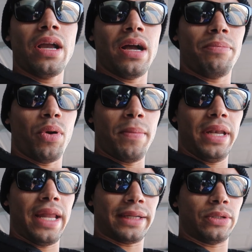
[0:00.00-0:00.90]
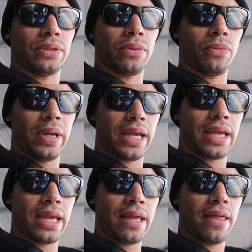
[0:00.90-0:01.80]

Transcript: appointment next week.